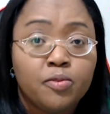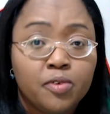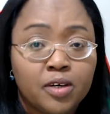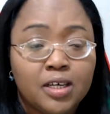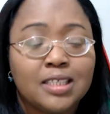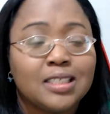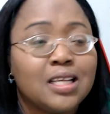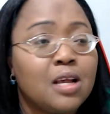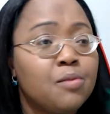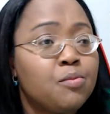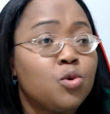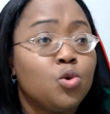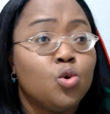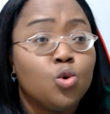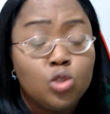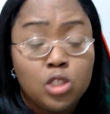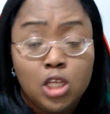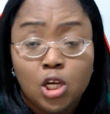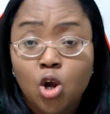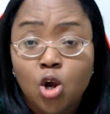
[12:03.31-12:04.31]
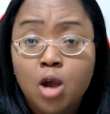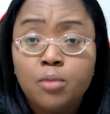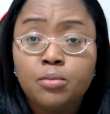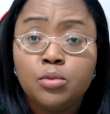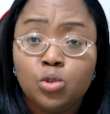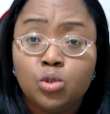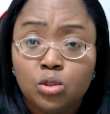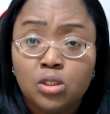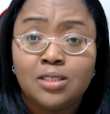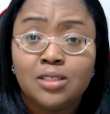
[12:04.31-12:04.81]
for example, they come
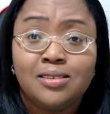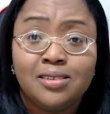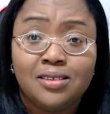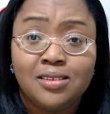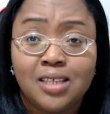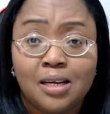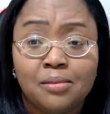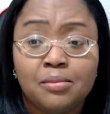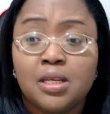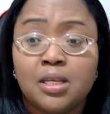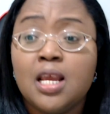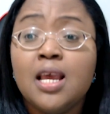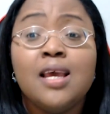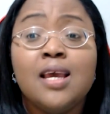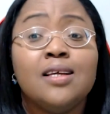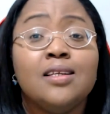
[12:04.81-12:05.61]
to this Germany,